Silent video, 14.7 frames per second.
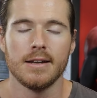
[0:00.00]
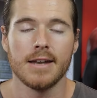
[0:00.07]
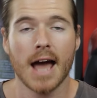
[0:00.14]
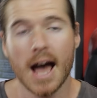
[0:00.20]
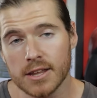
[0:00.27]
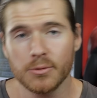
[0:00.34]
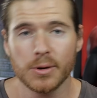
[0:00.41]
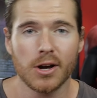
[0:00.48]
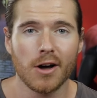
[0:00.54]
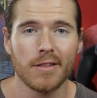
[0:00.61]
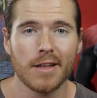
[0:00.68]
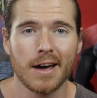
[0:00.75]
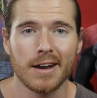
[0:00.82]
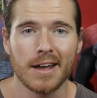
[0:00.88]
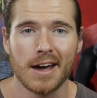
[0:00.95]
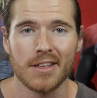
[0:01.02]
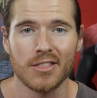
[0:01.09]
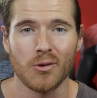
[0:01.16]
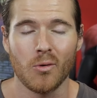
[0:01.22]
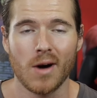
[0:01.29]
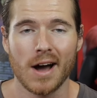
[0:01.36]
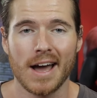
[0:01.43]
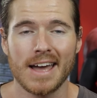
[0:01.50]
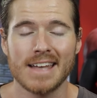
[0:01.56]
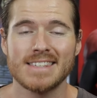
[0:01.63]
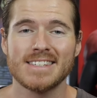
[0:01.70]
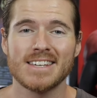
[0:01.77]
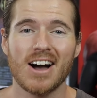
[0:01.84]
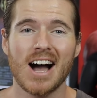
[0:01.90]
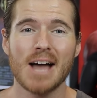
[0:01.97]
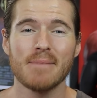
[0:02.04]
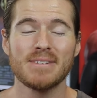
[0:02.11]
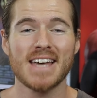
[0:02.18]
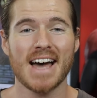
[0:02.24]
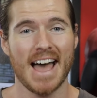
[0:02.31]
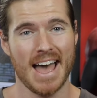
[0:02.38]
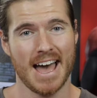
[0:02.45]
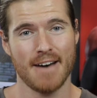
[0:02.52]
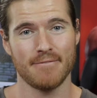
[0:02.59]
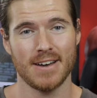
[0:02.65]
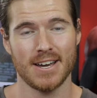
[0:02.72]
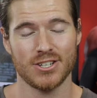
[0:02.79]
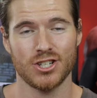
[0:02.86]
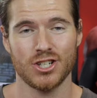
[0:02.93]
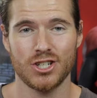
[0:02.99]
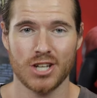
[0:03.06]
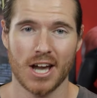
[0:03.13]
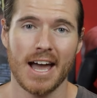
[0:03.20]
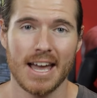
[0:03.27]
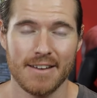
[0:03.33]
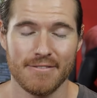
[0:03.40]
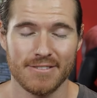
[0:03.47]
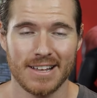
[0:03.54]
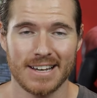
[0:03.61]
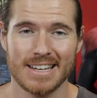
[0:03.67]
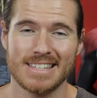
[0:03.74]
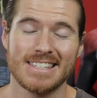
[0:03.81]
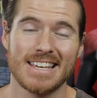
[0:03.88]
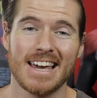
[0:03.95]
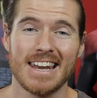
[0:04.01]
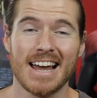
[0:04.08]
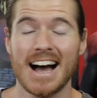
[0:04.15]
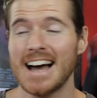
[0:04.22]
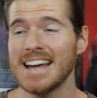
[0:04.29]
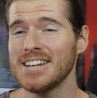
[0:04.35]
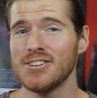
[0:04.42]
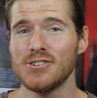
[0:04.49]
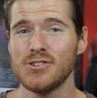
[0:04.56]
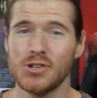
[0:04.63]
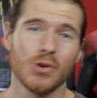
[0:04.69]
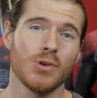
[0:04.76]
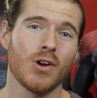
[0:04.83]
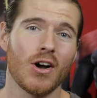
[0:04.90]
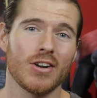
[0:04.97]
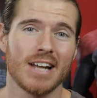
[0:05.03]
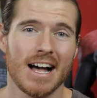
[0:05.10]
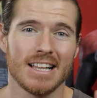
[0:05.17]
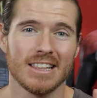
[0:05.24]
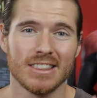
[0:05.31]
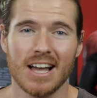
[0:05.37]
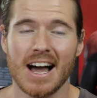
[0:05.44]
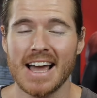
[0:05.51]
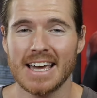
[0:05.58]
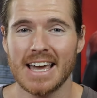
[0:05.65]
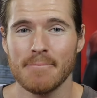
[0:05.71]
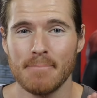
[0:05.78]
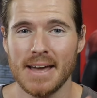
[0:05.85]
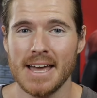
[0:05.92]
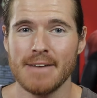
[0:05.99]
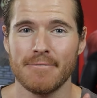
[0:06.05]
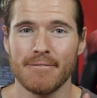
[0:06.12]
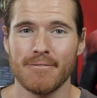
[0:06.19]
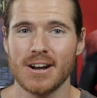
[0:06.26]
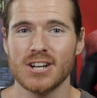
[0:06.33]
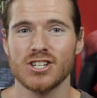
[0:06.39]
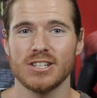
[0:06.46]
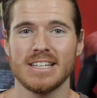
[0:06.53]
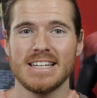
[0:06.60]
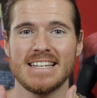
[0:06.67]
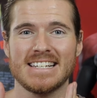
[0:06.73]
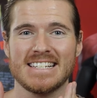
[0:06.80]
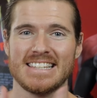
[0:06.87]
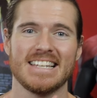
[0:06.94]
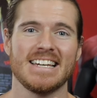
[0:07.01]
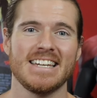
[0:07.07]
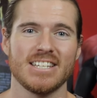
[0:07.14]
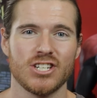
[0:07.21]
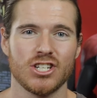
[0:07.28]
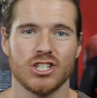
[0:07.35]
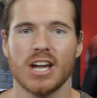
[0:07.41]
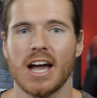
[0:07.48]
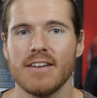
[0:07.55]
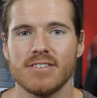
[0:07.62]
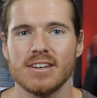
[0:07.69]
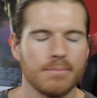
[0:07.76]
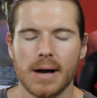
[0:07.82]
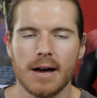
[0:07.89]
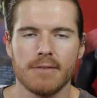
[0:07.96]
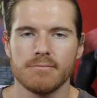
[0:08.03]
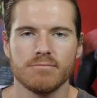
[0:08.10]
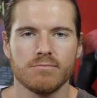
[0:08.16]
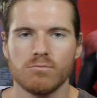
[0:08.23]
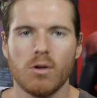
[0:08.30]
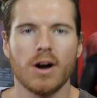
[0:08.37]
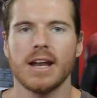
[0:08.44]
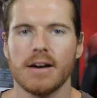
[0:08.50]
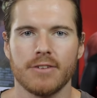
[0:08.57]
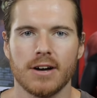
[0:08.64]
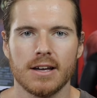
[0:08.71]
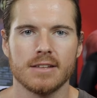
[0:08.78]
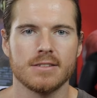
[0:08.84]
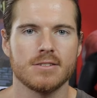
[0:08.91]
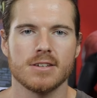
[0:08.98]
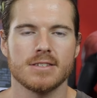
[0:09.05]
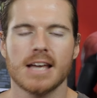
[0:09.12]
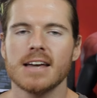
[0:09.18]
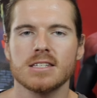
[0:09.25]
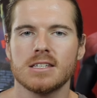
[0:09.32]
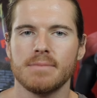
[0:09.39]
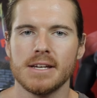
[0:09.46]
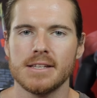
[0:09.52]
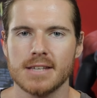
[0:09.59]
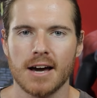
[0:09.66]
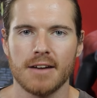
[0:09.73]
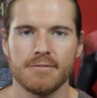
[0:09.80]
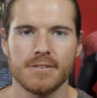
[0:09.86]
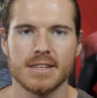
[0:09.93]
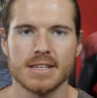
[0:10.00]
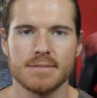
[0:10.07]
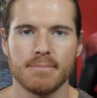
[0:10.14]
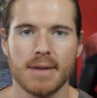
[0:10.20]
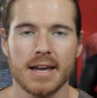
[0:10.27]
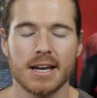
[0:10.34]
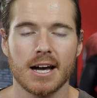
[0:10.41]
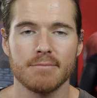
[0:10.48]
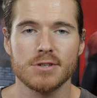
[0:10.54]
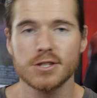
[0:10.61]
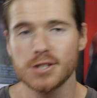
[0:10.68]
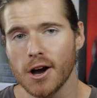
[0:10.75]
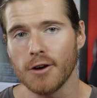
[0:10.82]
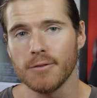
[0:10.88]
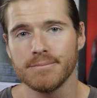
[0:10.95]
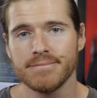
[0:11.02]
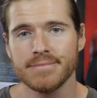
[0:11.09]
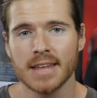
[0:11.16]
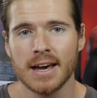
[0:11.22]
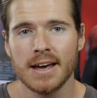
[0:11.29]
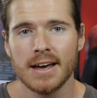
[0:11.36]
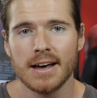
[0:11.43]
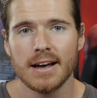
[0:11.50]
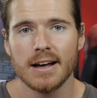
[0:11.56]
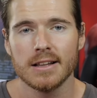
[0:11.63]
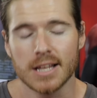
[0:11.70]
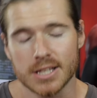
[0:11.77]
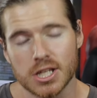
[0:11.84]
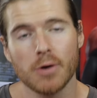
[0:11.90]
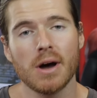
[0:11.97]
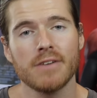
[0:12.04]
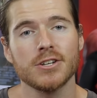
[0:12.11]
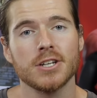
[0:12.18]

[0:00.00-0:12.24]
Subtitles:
Now that we got that out of the way, it's time to have a shave. Like I said, I do not like being freshly clean shaven, but whatever, it just has to be done for this makeup, so let's go have a